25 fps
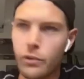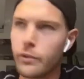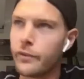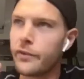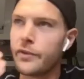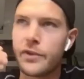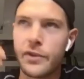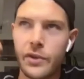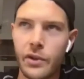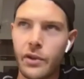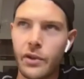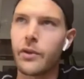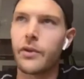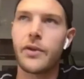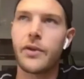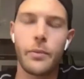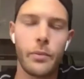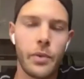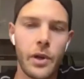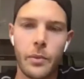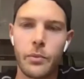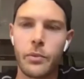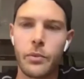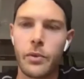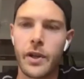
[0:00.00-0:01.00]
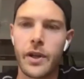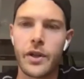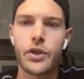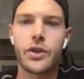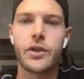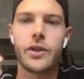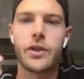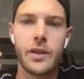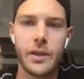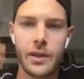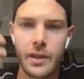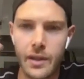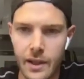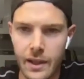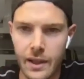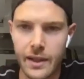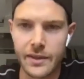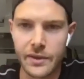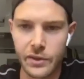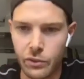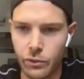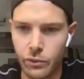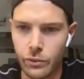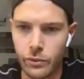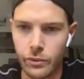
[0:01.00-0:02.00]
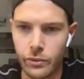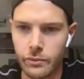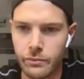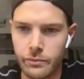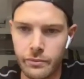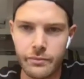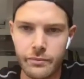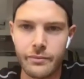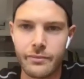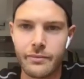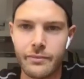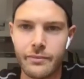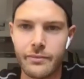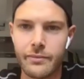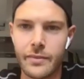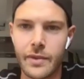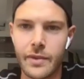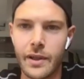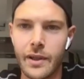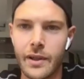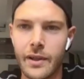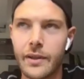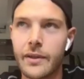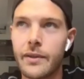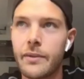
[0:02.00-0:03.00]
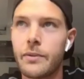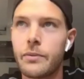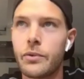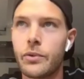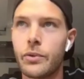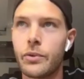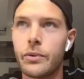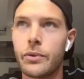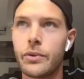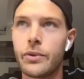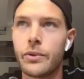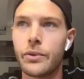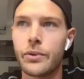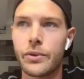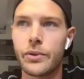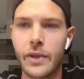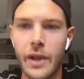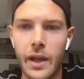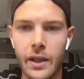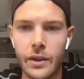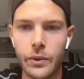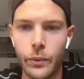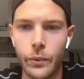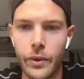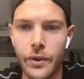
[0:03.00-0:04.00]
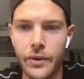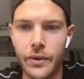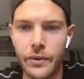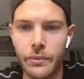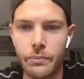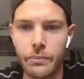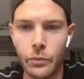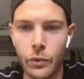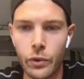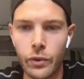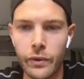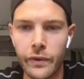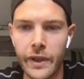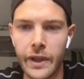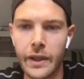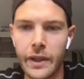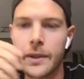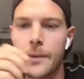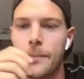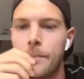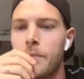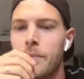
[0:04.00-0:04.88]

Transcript: So the preparation has to uh, to, to start with moving.